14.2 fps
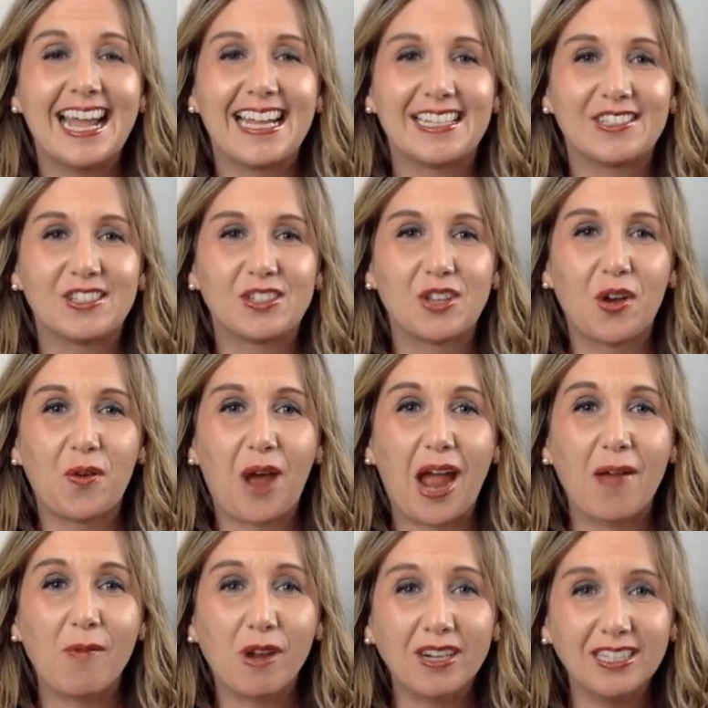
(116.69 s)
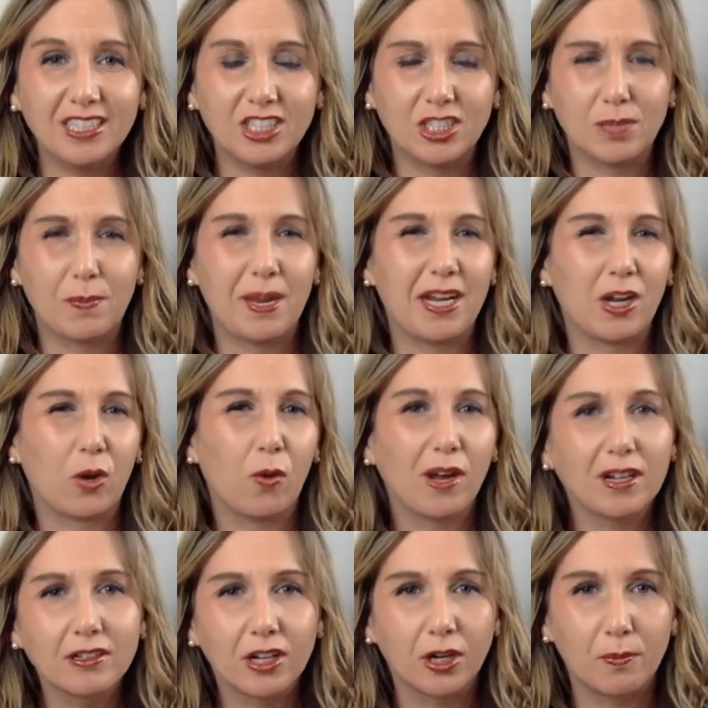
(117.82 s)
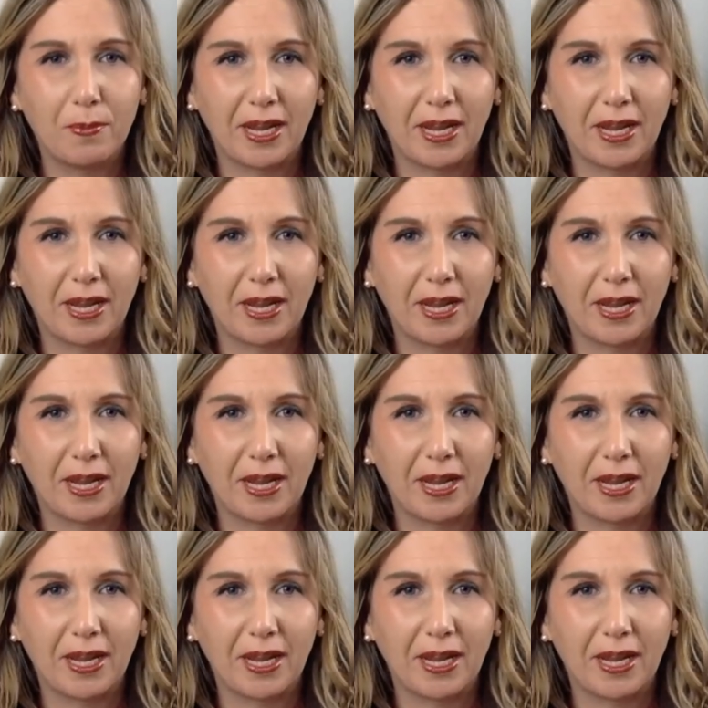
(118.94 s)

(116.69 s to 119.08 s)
And so I wanted to just paint a quick little